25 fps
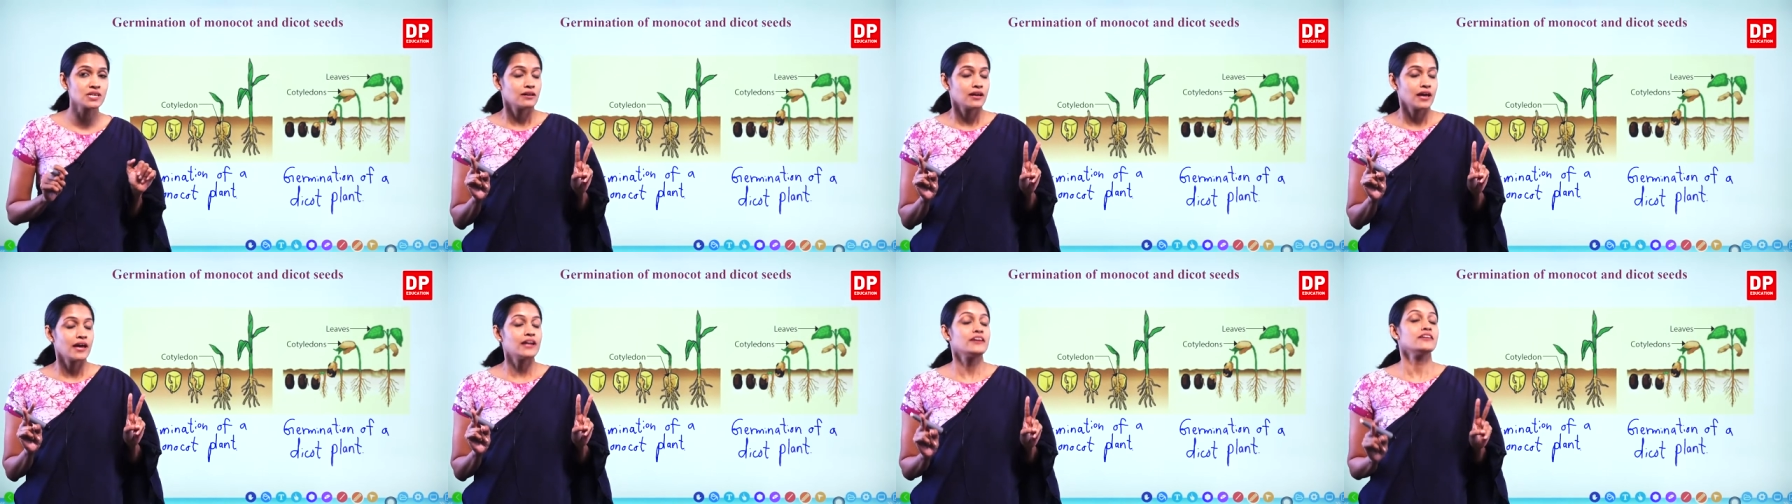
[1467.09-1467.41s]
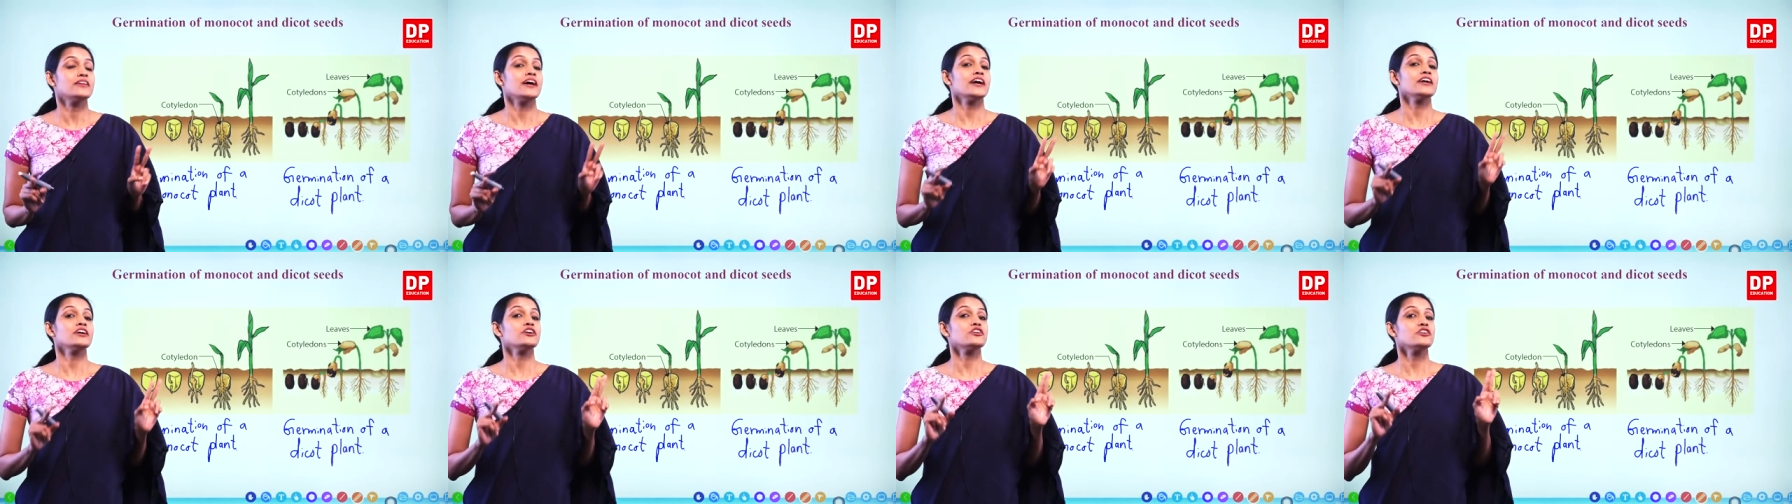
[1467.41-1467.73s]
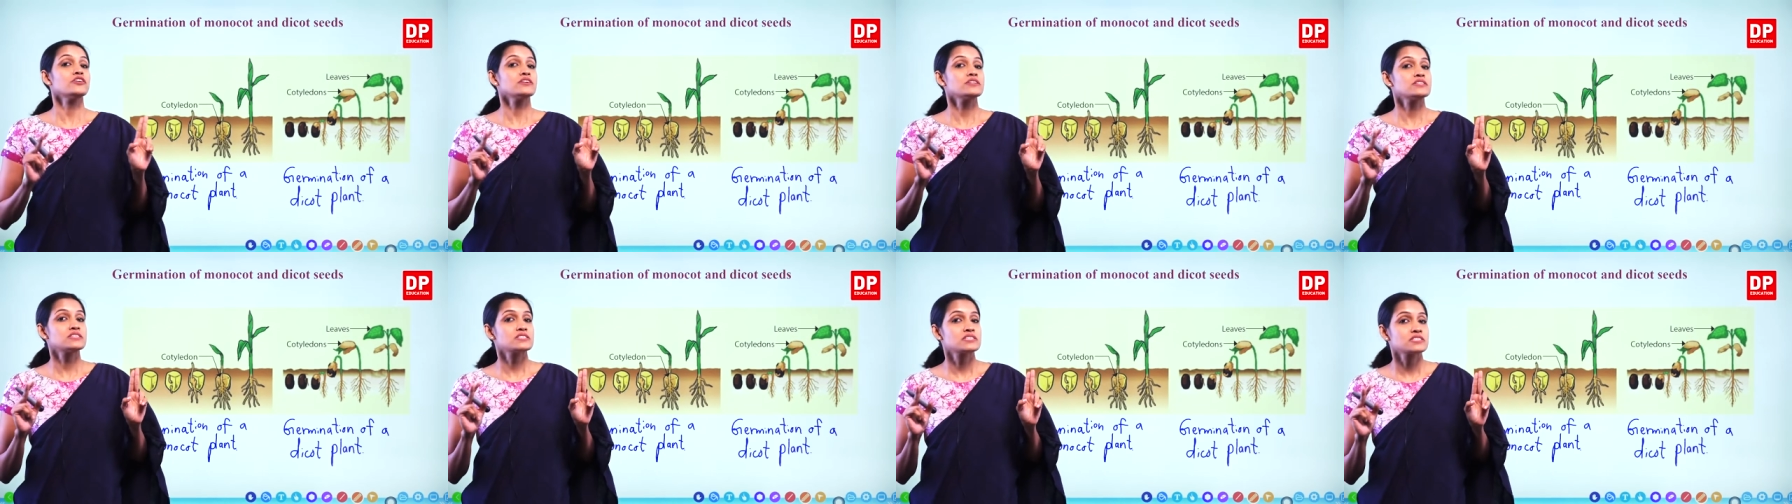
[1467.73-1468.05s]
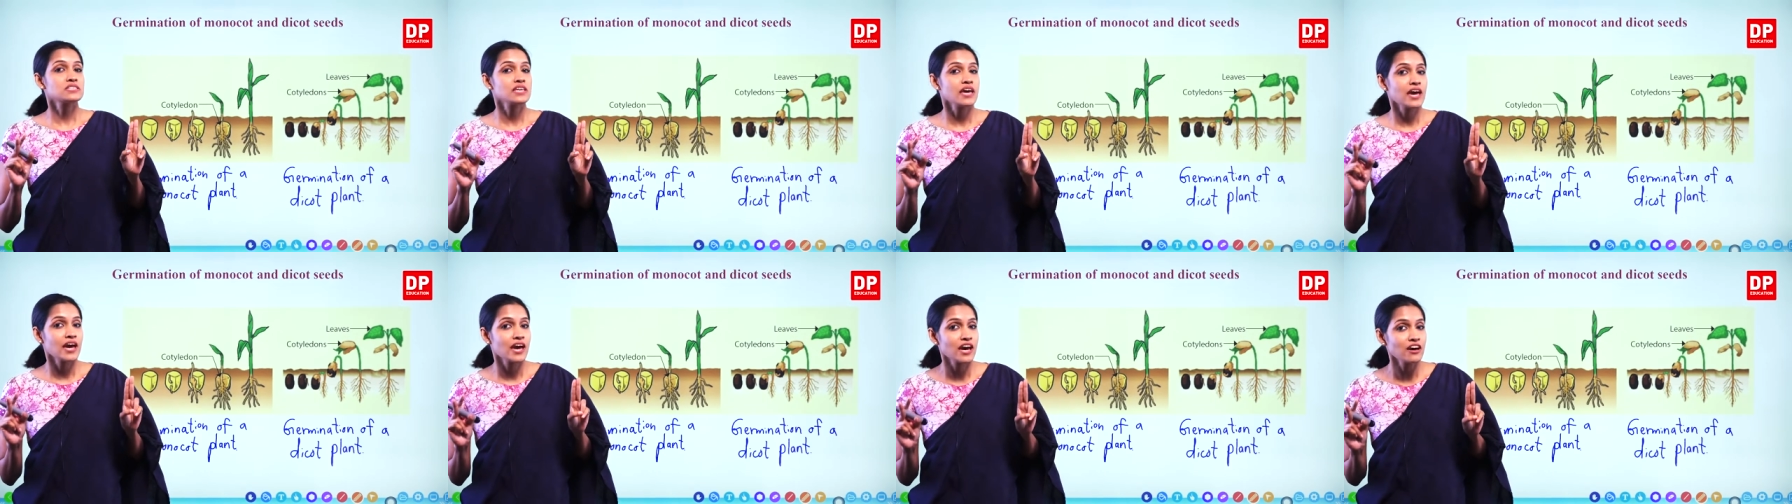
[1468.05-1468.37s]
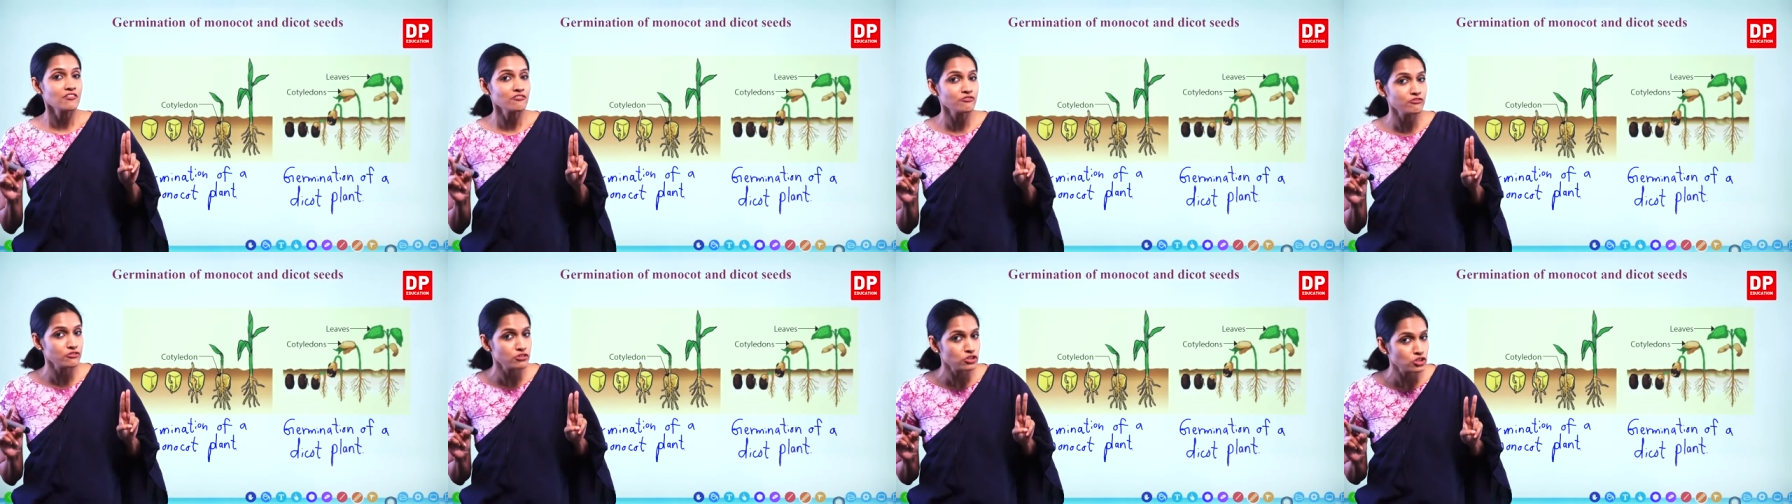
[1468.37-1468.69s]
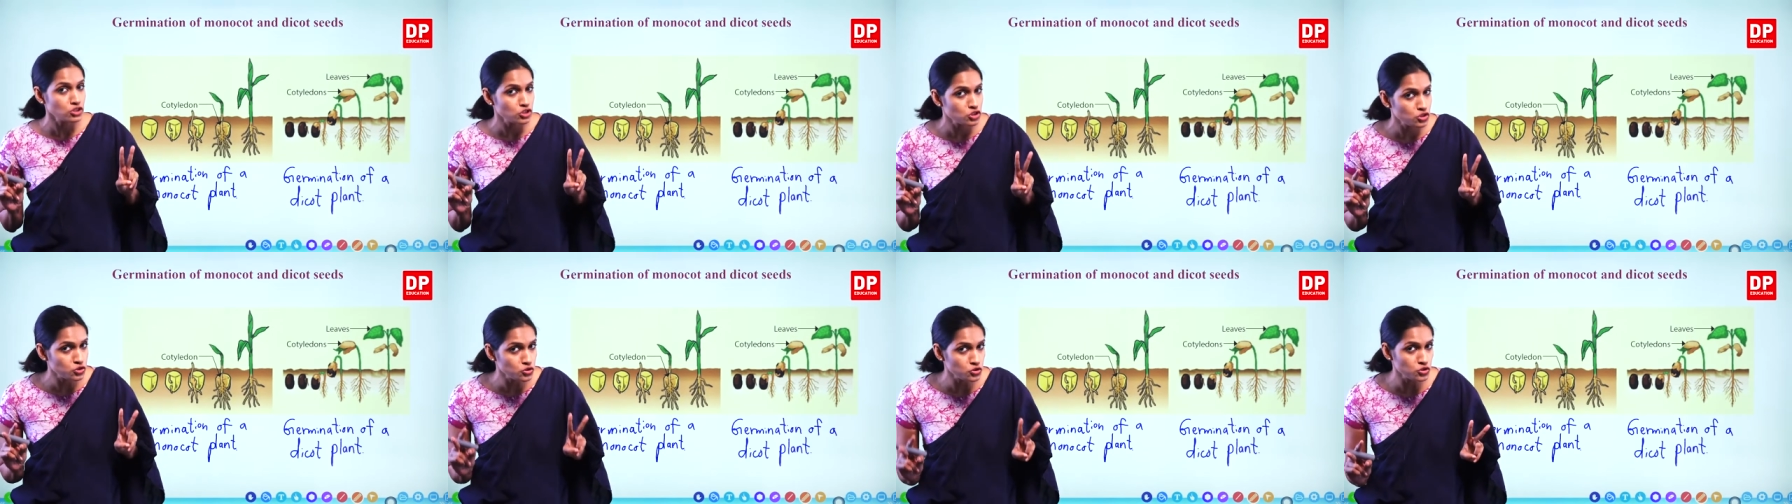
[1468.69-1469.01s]
and dicots have
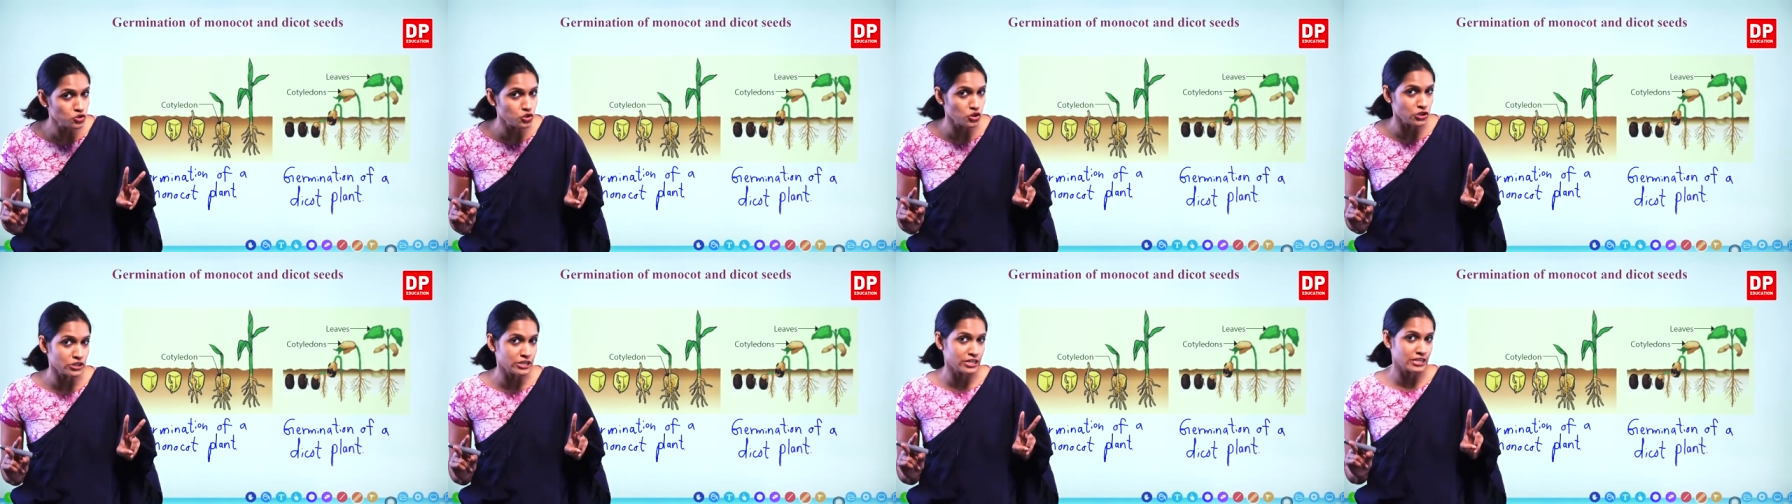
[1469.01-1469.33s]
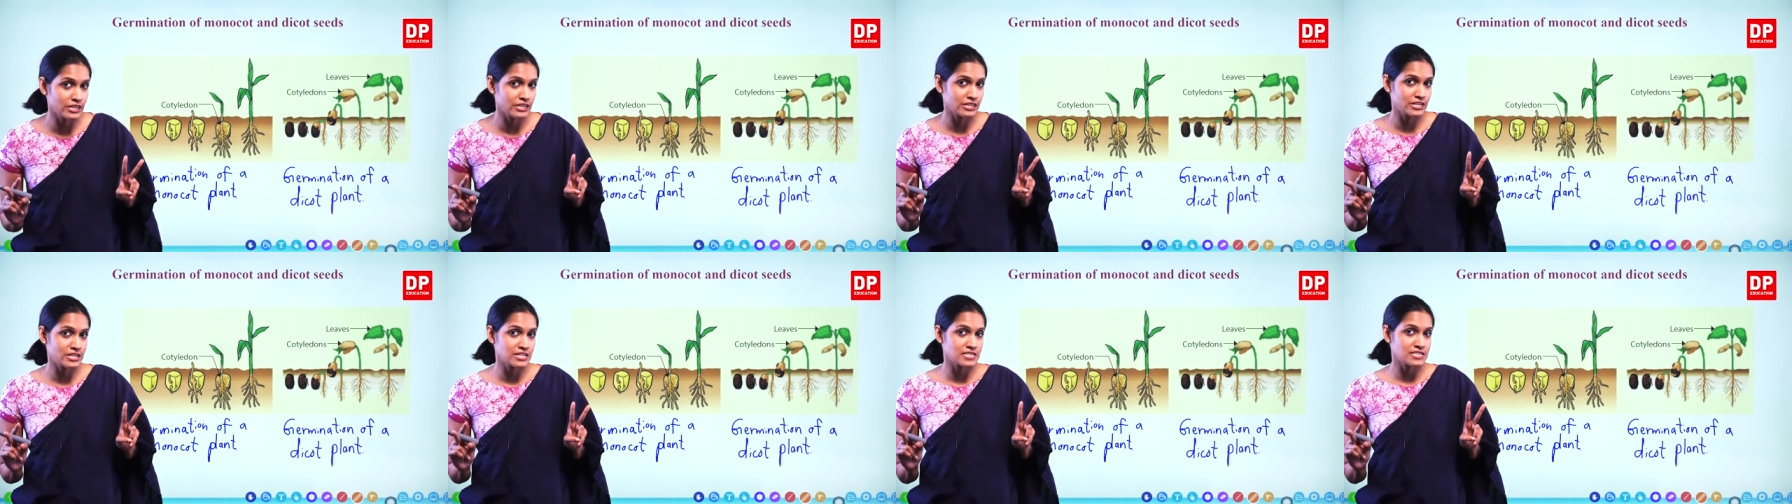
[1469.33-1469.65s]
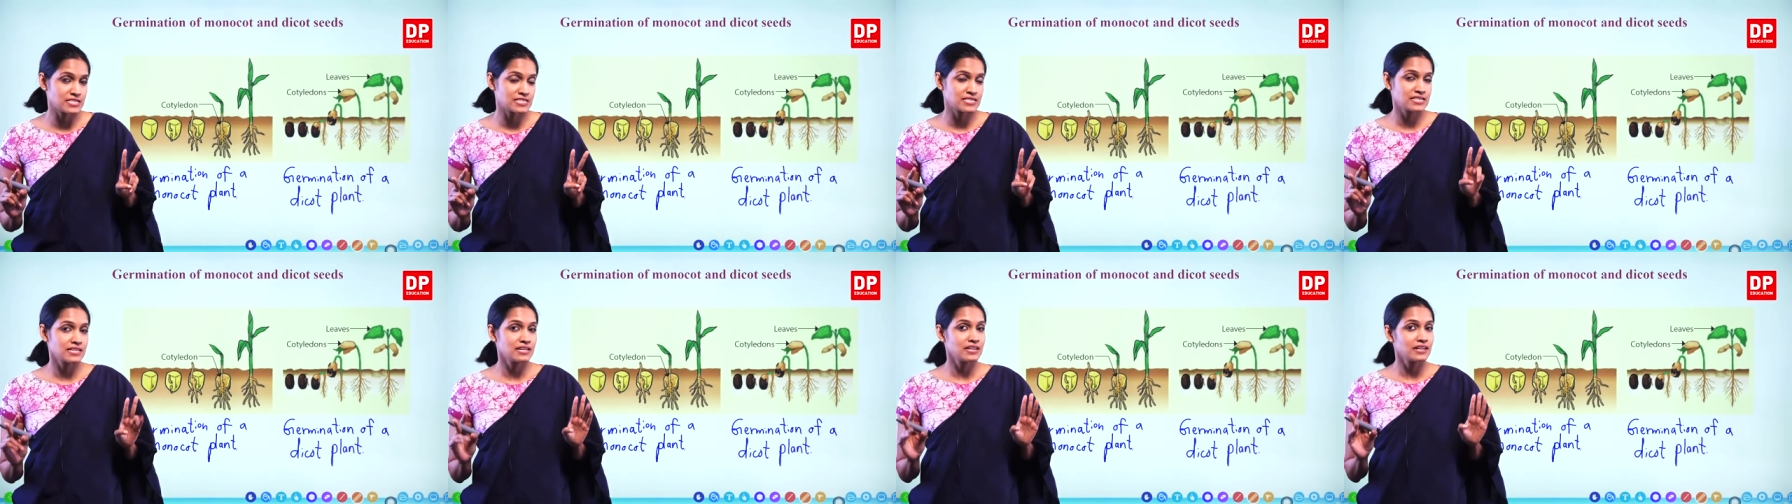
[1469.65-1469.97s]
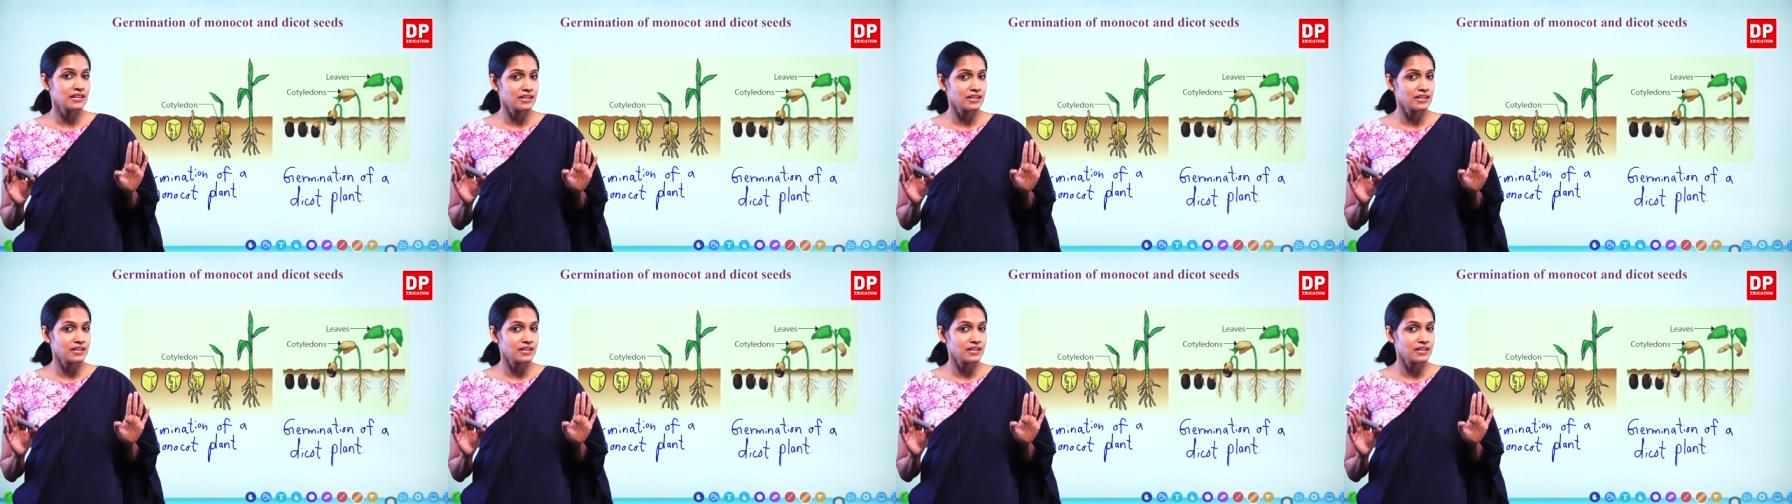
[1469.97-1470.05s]
two cotyledons,